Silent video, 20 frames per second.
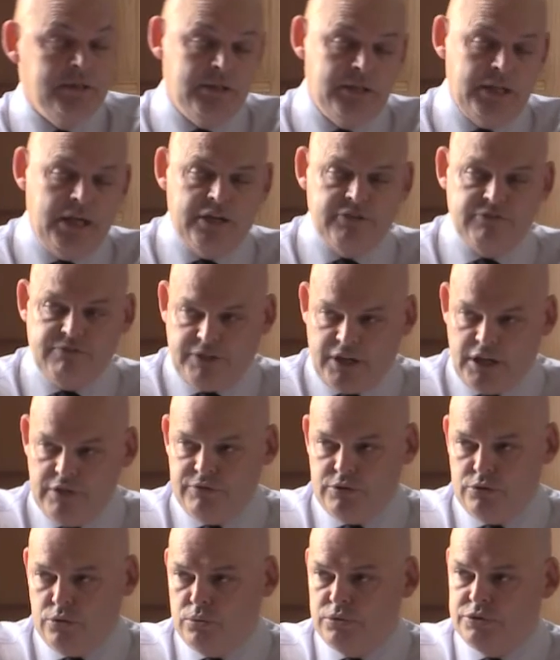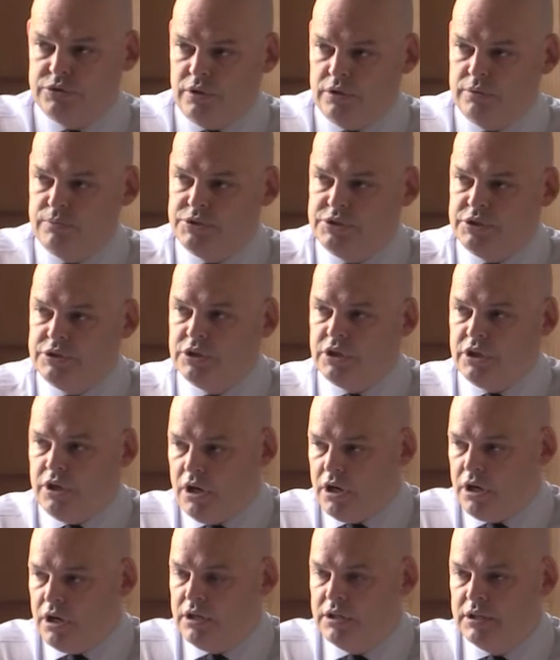then 5-year-old son was in the
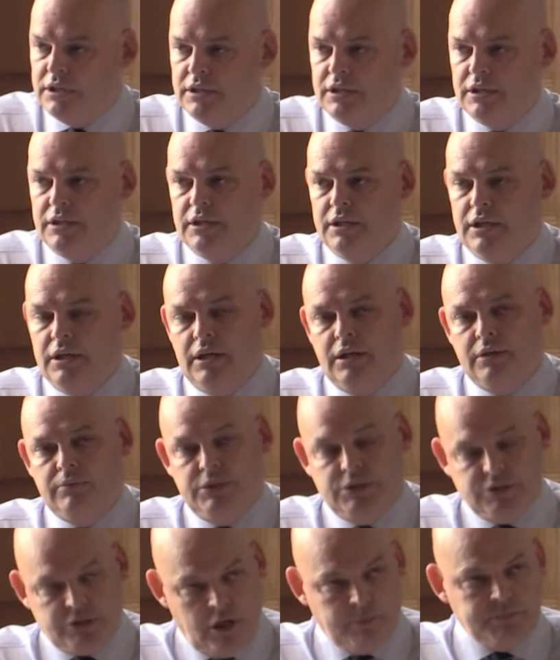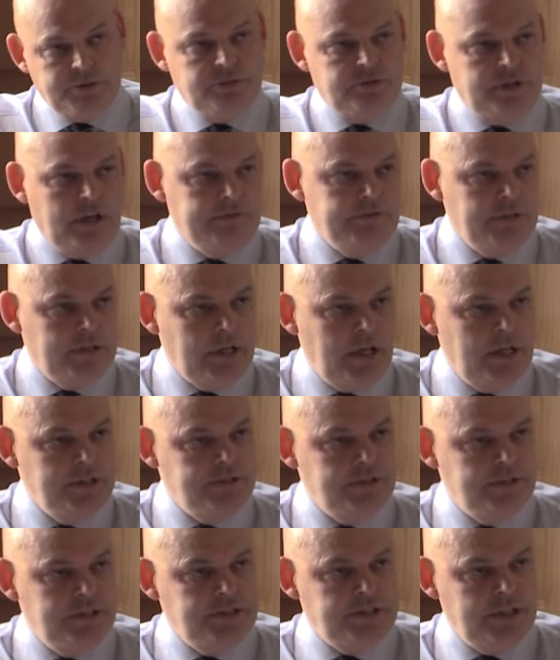car, we stopped the traffic
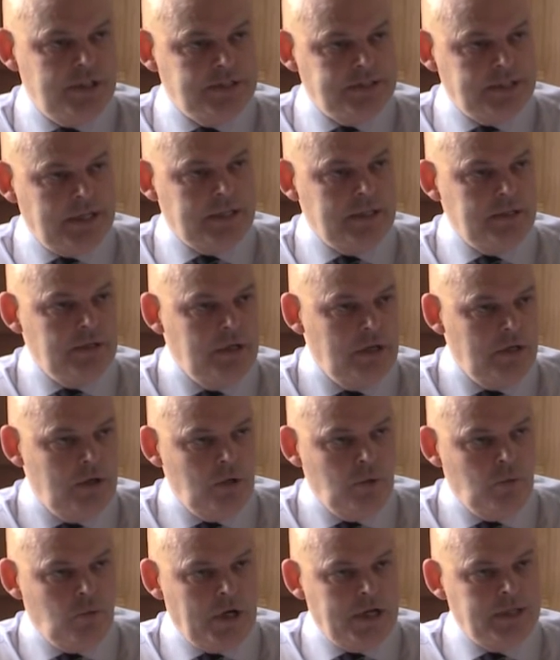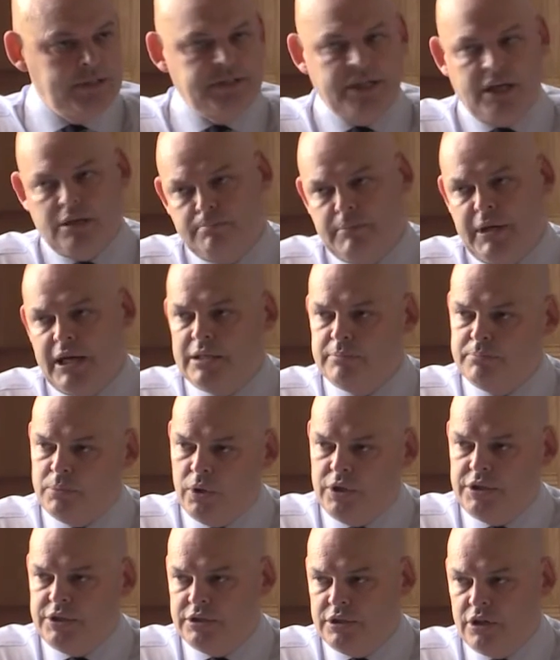lights and he said, Daddy, why is that man
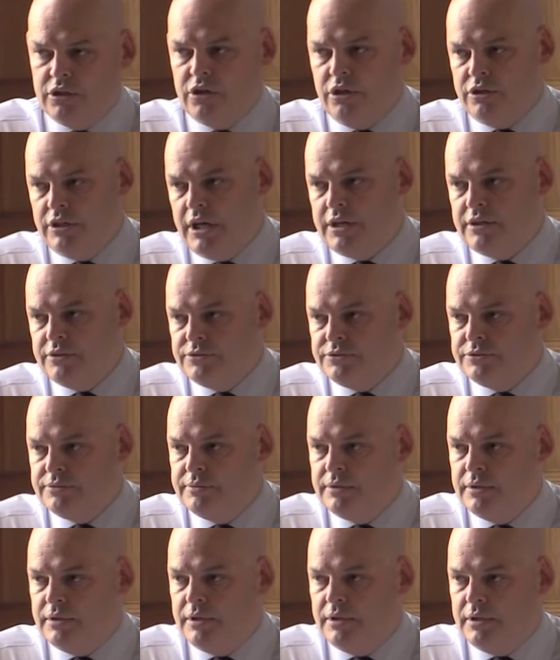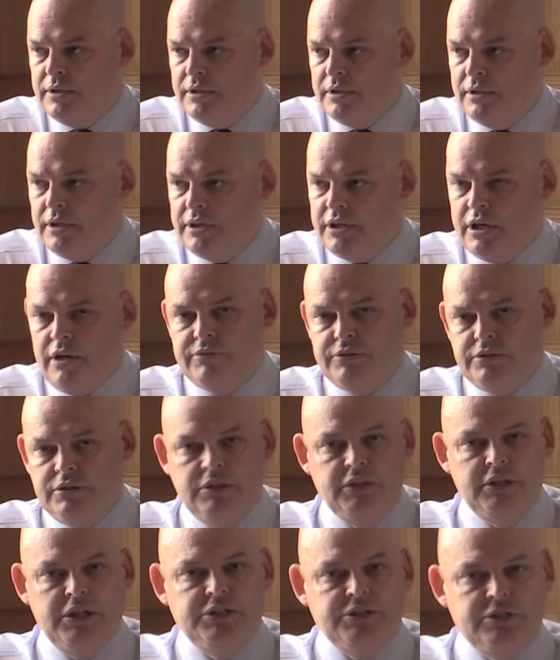pointing a gun at us? And after an
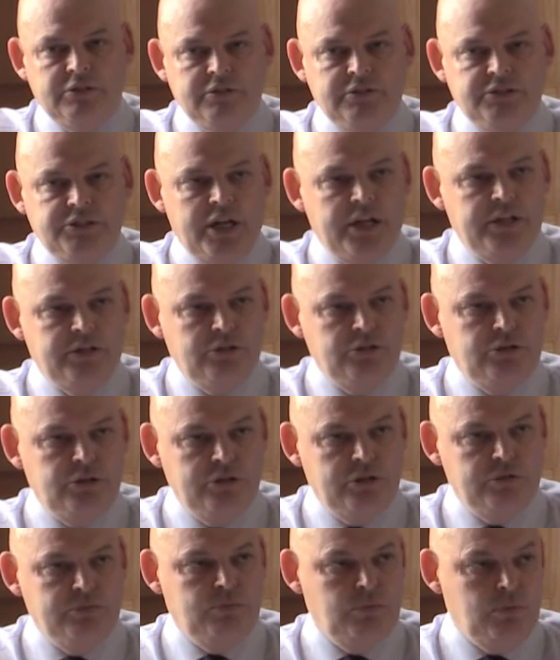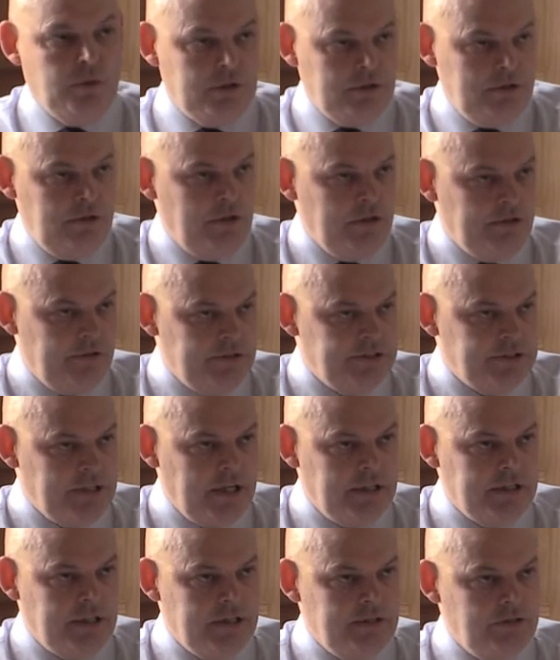initial second or two of what on earth is
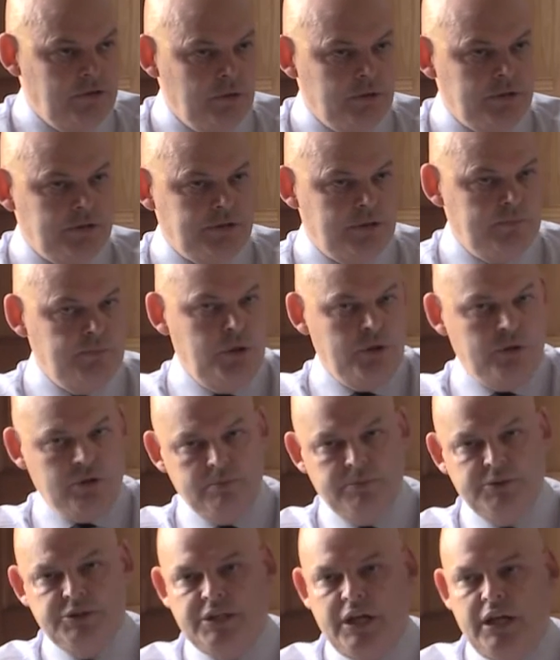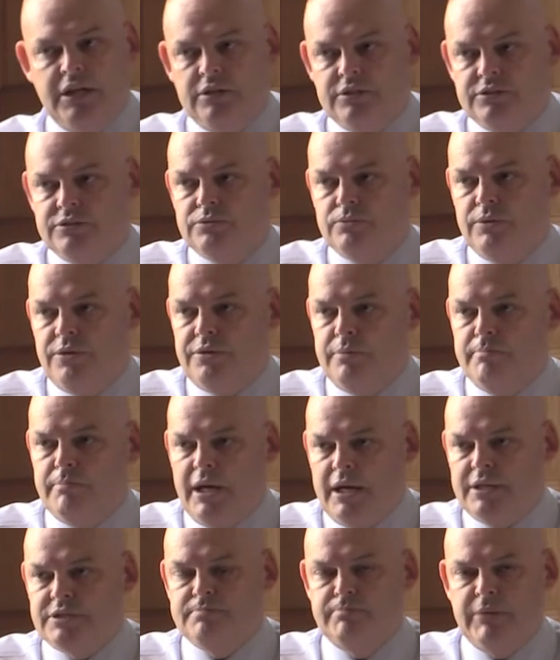that, I noticed the mural beside us with a
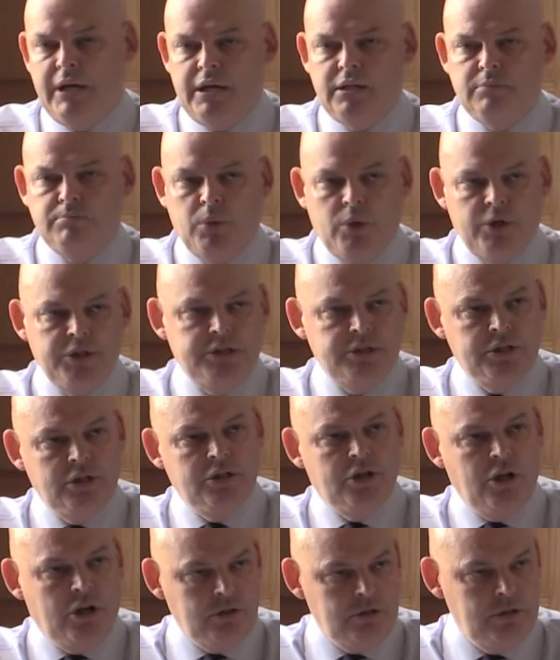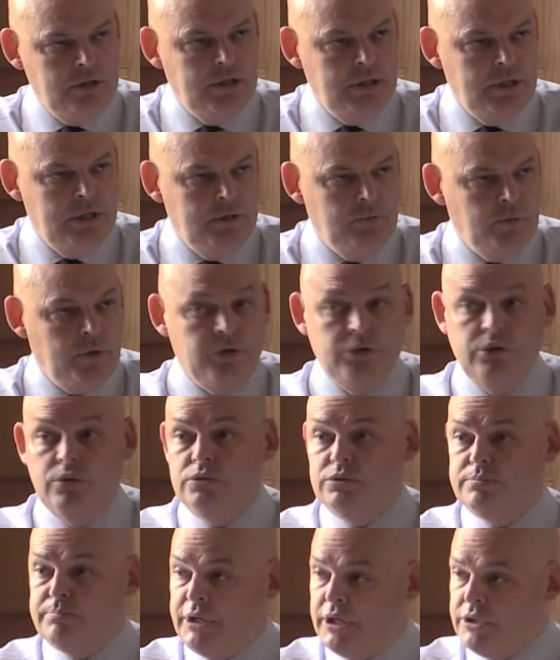masked man pointing a gun, one of
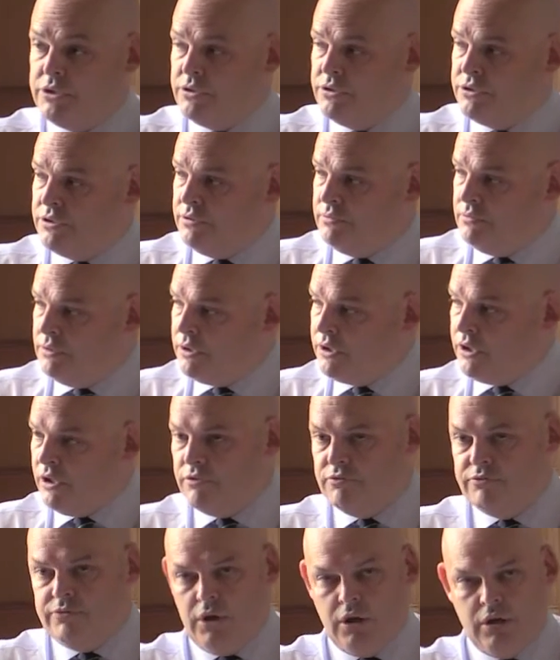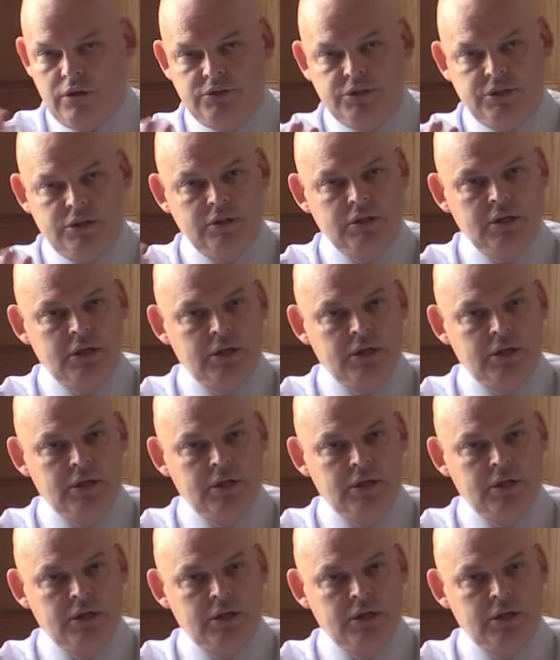those pictures that the gun follows you